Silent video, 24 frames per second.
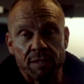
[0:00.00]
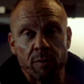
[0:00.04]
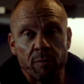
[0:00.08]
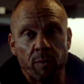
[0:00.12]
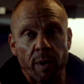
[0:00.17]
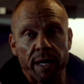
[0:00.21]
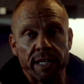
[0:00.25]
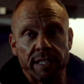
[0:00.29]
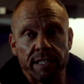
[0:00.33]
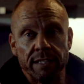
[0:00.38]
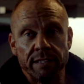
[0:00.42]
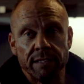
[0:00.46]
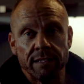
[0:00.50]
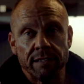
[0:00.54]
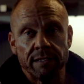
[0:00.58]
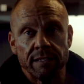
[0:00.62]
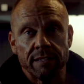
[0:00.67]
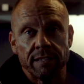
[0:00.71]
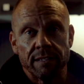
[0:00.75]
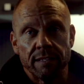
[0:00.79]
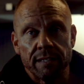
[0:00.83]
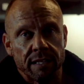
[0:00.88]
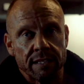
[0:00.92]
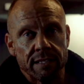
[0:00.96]
we've weighed in,
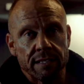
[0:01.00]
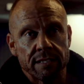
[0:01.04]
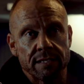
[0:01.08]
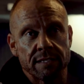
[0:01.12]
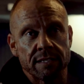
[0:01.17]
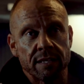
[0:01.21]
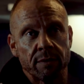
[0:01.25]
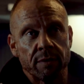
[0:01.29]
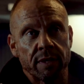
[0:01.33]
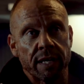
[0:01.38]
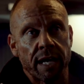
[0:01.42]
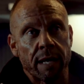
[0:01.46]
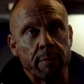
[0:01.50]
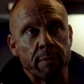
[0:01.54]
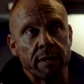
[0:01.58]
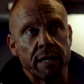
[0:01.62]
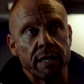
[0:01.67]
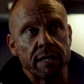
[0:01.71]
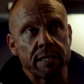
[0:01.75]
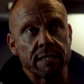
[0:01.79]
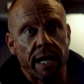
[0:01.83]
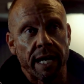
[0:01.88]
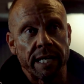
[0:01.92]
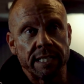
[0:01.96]
so we came in
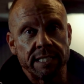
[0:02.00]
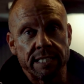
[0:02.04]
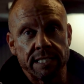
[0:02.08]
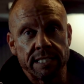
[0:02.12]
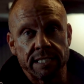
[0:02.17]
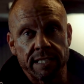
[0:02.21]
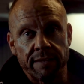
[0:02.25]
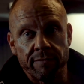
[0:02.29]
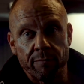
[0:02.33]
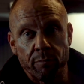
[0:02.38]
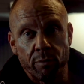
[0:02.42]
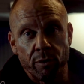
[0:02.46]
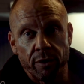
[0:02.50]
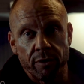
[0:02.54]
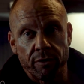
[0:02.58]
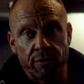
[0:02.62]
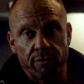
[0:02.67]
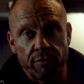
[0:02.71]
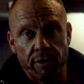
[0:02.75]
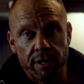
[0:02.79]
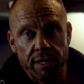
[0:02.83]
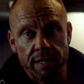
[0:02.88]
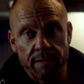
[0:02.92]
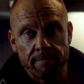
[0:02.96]
at 87.3.
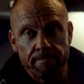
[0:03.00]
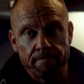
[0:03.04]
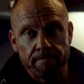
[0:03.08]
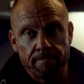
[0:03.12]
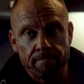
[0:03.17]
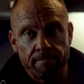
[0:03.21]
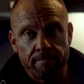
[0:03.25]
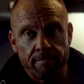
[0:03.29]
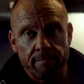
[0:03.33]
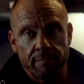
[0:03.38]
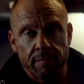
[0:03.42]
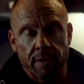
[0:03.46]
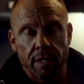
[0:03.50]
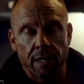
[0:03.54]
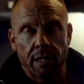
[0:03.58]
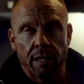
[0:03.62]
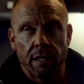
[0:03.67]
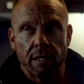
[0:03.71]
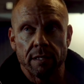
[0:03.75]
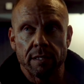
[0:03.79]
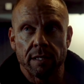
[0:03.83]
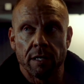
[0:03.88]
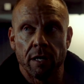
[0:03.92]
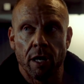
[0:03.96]
The
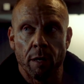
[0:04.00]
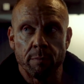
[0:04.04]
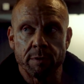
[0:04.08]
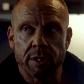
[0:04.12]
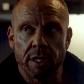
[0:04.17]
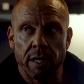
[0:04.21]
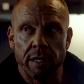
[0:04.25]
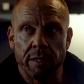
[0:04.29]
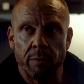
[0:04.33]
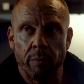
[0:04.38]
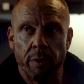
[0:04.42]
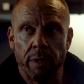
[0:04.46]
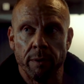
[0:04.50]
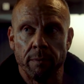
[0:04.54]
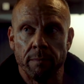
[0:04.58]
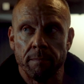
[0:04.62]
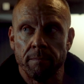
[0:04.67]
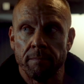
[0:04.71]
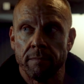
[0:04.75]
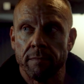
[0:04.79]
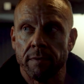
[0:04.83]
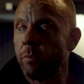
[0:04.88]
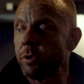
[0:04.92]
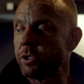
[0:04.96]
carbs are going in well.
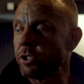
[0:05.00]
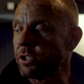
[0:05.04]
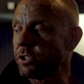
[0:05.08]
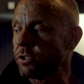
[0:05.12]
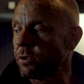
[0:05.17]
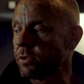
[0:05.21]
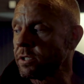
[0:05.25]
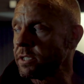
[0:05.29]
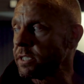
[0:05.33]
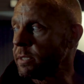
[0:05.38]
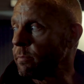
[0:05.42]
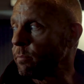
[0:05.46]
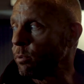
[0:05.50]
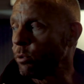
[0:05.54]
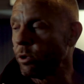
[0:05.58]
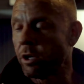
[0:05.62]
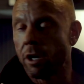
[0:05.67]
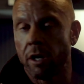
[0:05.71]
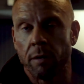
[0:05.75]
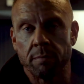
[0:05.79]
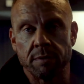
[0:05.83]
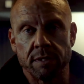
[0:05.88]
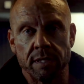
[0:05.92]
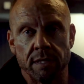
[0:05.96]
We're just on simple
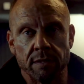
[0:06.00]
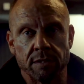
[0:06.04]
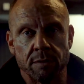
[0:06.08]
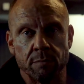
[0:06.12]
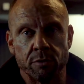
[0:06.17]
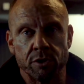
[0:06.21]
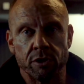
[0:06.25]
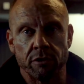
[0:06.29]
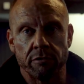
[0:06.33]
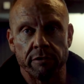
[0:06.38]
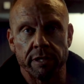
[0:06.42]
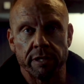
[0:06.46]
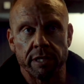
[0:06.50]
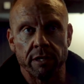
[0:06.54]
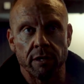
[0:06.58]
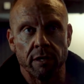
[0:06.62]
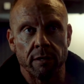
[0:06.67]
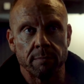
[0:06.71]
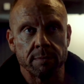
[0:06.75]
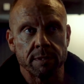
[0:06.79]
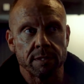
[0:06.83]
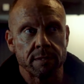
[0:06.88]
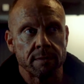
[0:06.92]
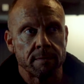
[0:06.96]
carbs now, some sugary
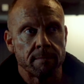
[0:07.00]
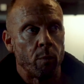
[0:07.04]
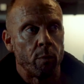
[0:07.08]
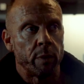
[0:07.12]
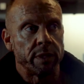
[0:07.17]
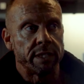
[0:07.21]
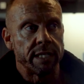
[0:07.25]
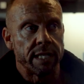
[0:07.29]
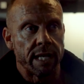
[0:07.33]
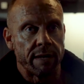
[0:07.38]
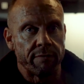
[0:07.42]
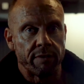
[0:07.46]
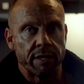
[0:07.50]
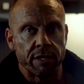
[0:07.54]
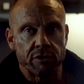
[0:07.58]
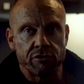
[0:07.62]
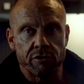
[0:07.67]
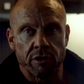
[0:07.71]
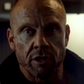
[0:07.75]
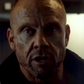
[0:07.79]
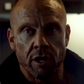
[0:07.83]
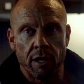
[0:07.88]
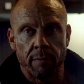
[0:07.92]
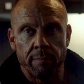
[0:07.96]
carbs. We did have an
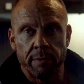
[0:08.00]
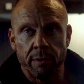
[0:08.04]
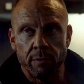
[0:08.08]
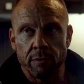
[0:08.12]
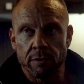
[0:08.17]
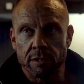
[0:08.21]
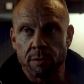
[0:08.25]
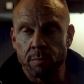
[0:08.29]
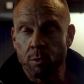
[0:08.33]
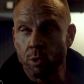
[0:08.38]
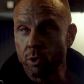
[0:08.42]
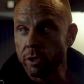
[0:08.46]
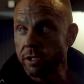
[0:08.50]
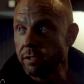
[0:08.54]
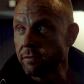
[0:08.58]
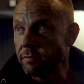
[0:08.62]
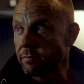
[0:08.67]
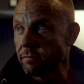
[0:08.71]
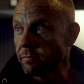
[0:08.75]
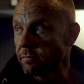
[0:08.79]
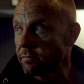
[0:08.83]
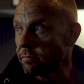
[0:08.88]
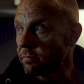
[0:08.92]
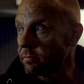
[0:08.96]
extra carb meal this morning.
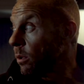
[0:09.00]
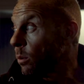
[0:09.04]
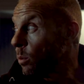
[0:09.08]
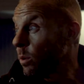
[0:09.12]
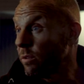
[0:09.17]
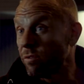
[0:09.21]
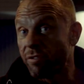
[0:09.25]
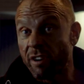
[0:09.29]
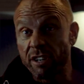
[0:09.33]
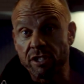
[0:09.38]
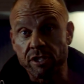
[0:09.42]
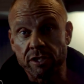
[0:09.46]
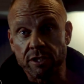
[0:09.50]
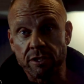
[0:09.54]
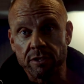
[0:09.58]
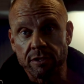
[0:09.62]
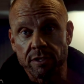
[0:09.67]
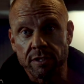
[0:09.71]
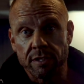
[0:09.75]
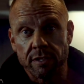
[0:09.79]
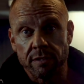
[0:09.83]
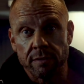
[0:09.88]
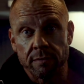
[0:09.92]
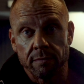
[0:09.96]
We've
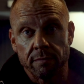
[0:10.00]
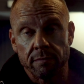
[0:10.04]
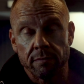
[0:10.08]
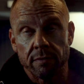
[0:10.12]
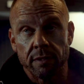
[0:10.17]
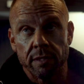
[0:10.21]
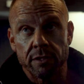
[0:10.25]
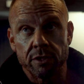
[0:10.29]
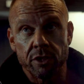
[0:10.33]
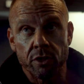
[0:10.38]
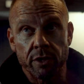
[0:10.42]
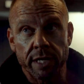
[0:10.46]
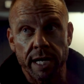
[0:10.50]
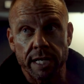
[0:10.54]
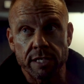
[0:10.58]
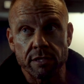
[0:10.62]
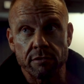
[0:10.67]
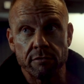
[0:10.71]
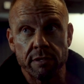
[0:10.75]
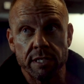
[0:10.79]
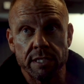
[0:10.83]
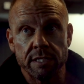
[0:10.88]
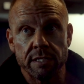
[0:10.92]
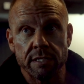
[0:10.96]
registered 2
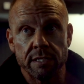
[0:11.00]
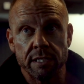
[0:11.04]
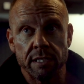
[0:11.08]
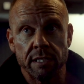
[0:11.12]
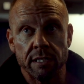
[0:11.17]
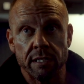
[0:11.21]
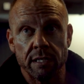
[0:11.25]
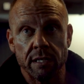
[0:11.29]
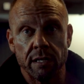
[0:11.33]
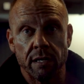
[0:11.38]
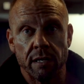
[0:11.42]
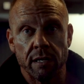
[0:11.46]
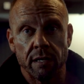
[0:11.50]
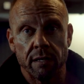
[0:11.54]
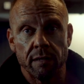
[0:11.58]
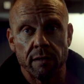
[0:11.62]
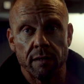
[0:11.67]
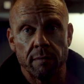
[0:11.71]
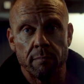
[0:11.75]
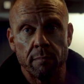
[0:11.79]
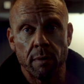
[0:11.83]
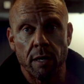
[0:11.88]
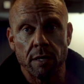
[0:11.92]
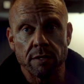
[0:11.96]
categories, the
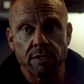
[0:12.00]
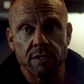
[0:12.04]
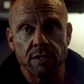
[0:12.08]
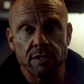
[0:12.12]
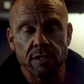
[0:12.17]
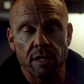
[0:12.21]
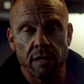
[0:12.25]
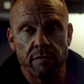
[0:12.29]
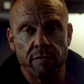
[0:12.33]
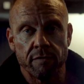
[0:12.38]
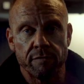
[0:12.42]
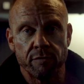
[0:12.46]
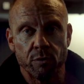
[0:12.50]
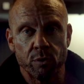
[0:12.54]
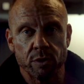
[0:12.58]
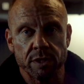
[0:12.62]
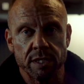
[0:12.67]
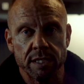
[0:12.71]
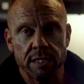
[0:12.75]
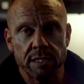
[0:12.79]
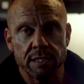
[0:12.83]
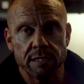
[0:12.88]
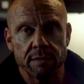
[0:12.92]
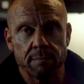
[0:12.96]
Masters over
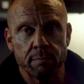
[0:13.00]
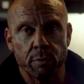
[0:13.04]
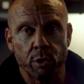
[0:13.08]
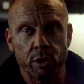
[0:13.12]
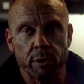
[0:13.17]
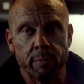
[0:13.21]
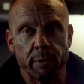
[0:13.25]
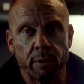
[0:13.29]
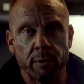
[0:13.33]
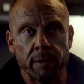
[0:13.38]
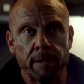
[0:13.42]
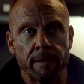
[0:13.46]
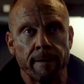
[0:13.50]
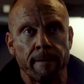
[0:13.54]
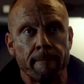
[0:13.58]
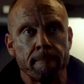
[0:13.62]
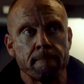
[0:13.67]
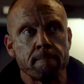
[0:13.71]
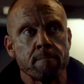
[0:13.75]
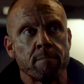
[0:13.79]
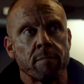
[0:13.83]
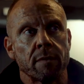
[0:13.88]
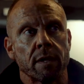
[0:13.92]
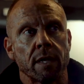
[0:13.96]
40s bodybuilding
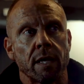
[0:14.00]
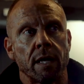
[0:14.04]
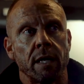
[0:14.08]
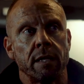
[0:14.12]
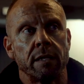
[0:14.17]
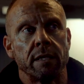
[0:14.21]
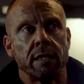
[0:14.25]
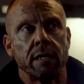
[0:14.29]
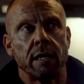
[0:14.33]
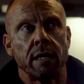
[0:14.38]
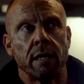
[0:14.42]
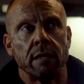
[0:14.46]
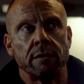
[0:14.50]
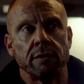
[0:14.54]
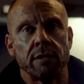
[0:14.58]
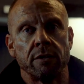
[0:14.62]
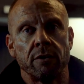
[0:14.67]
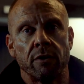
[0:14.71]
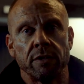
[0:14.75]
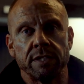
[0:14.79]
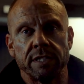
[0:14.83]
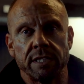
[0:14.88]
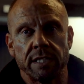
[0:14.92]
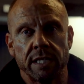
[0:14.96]
and the under
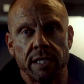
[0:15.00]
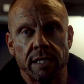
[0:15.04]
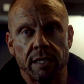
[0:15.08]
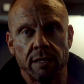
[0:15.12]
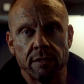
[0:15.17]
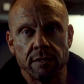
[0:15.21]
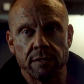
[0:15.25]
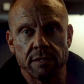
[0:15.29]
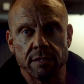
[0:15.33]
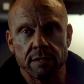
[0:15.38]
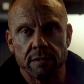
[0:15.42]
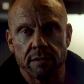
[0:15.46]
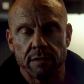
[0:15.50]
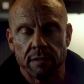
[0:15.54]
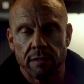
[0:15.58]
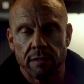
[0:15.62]
90 kilos